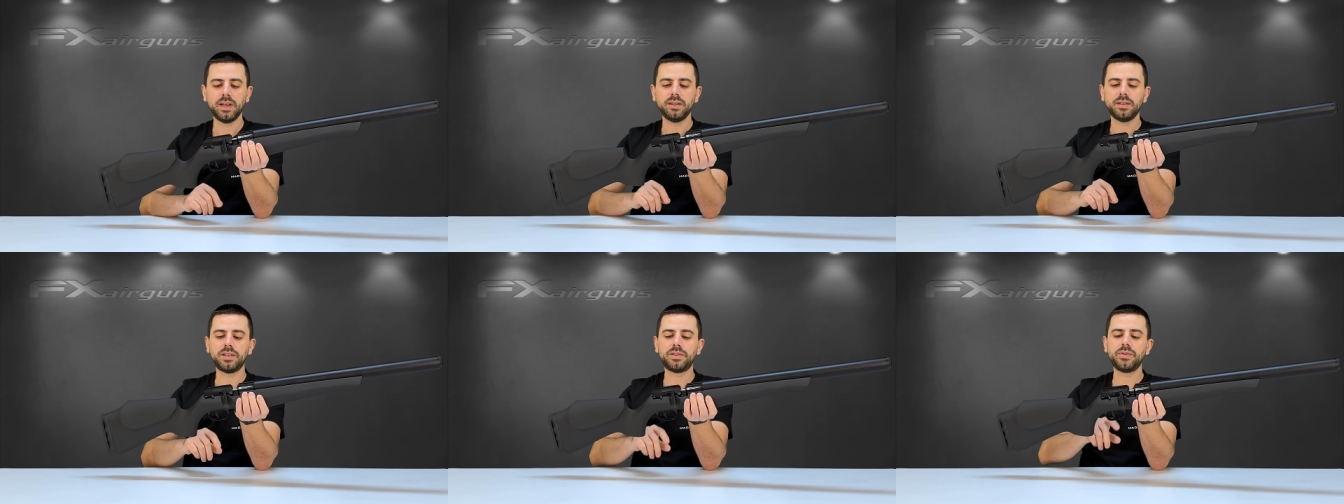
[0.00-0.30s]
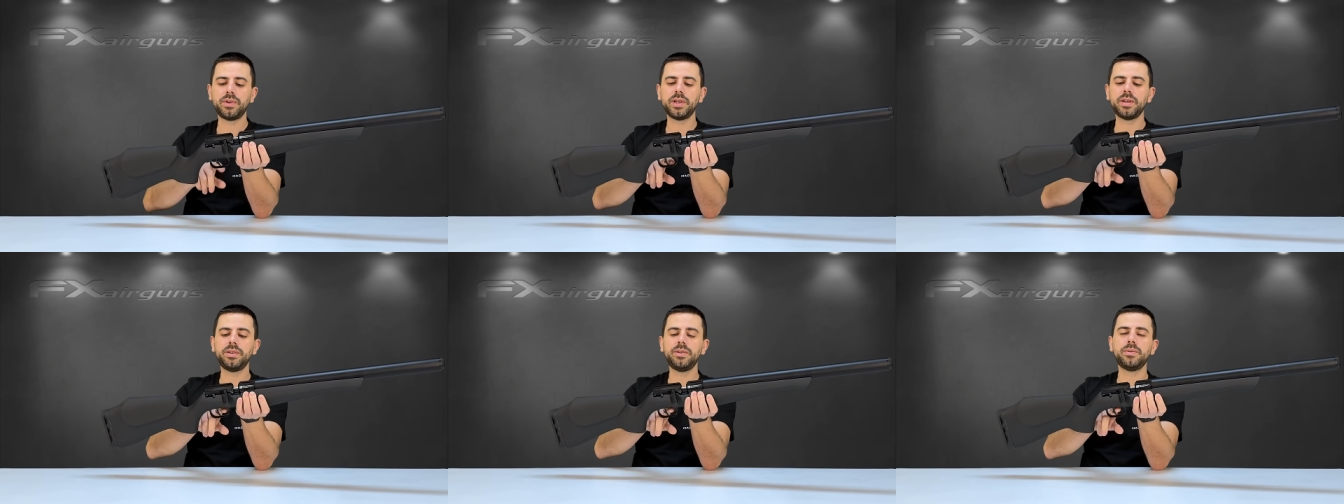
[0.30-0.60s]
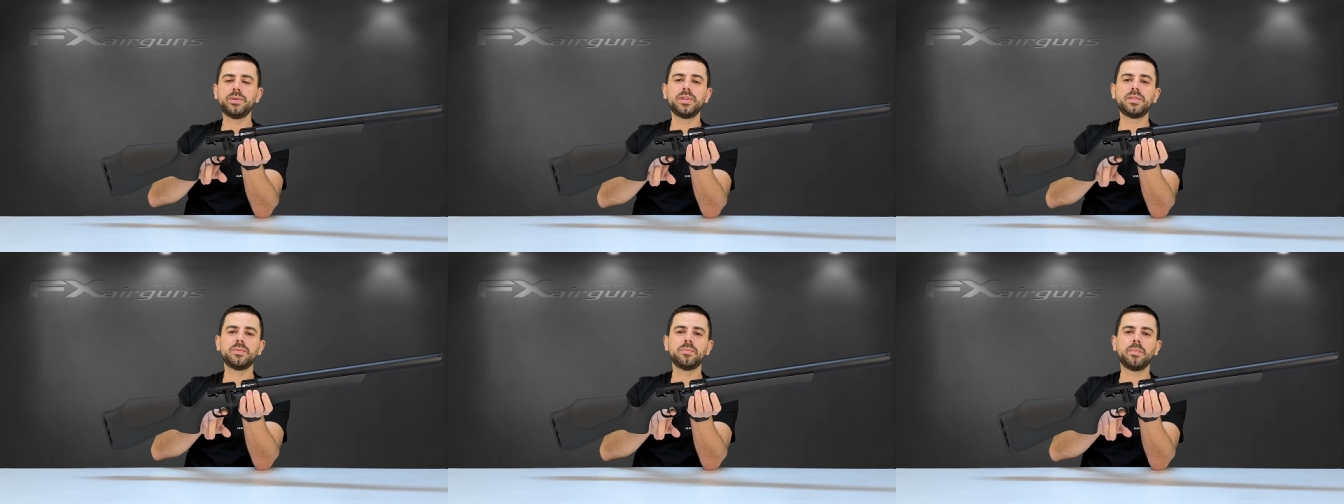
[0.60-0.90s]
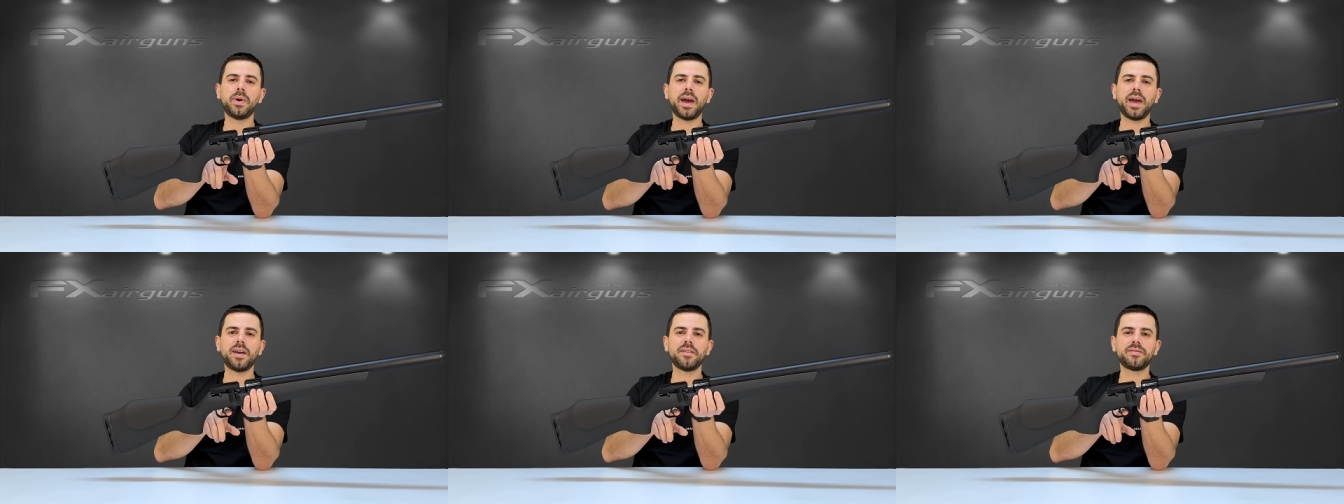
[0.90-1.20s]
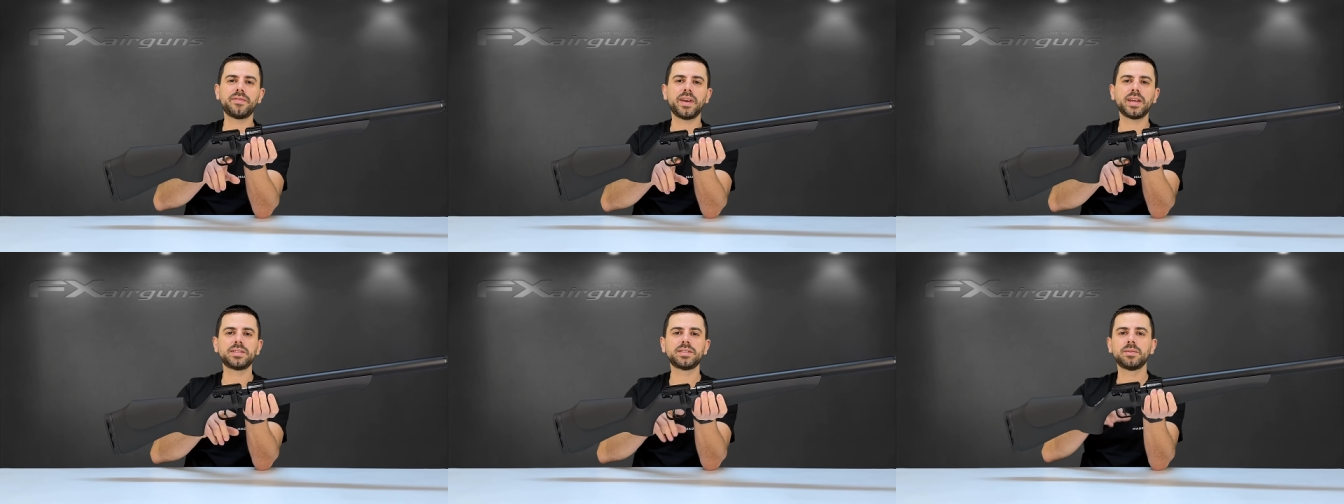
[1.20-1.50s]
The trigger unit by
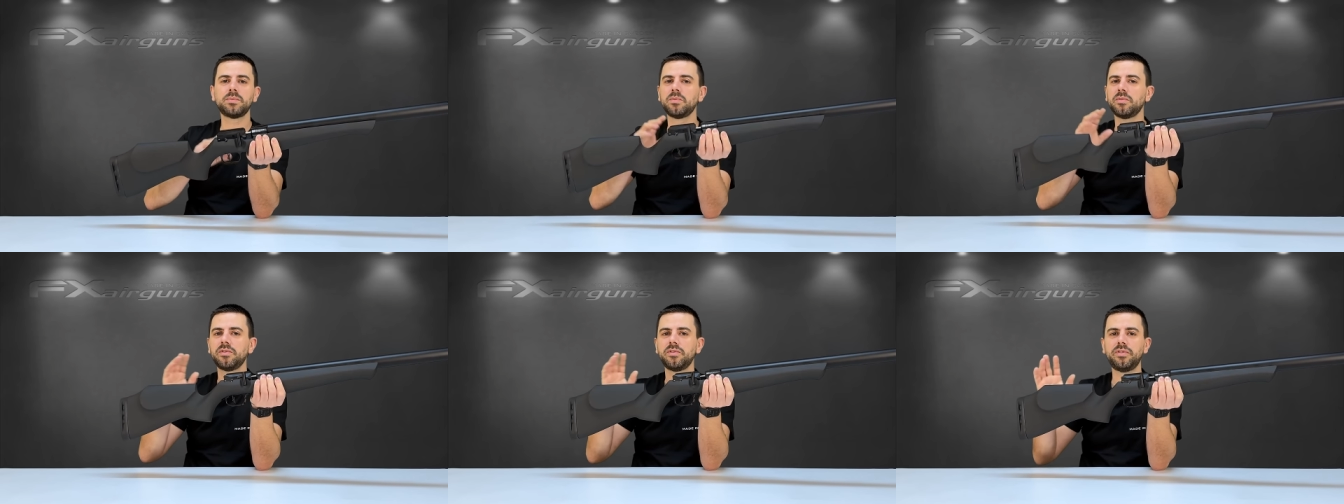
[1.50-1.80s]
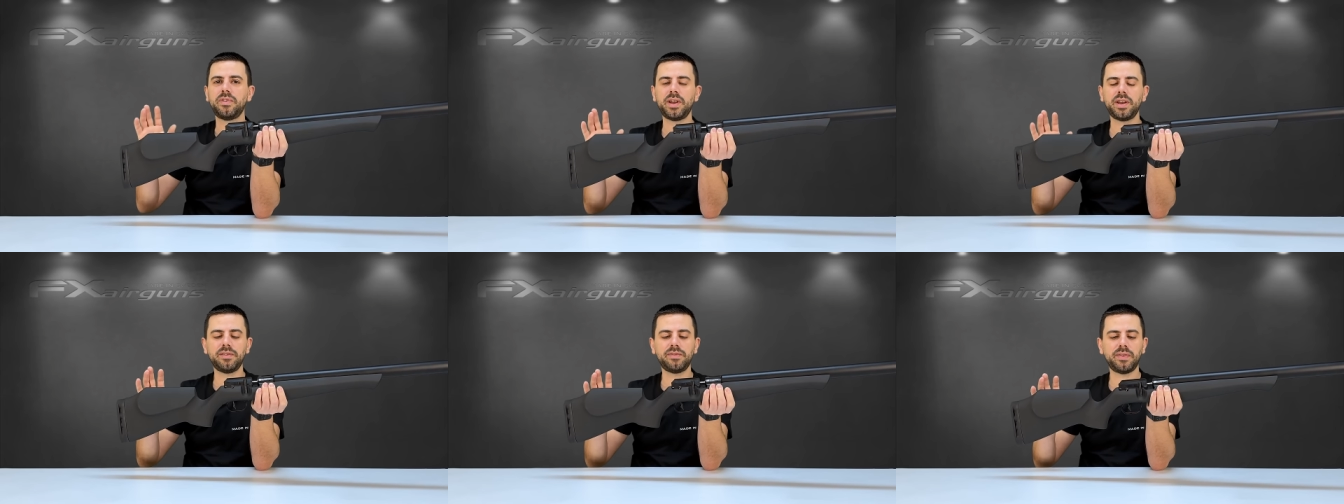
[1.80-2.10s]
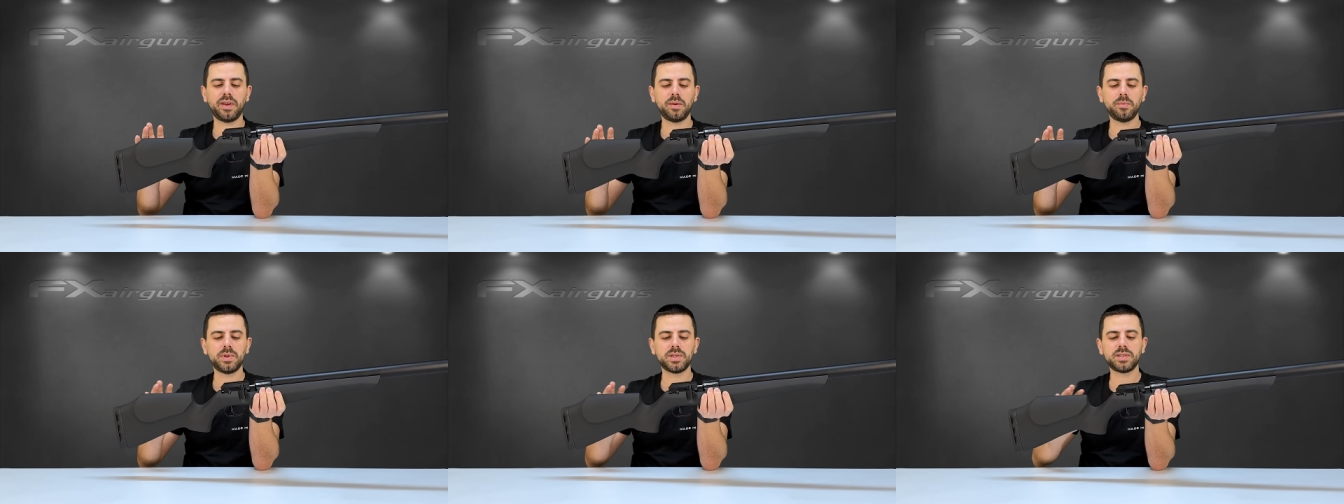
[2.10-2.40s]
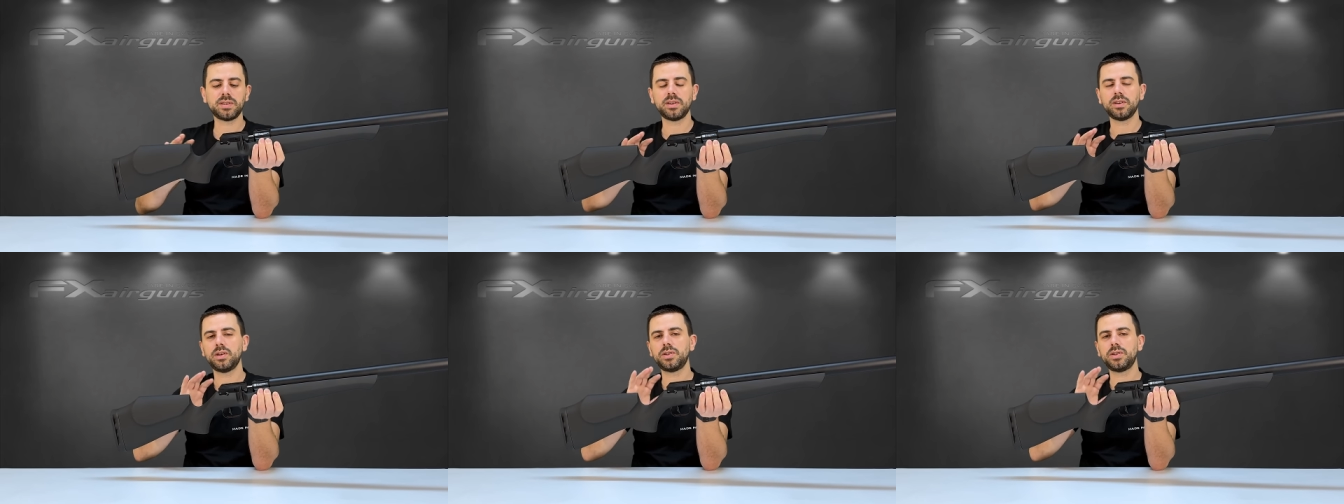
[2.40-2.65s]
F X, very famous,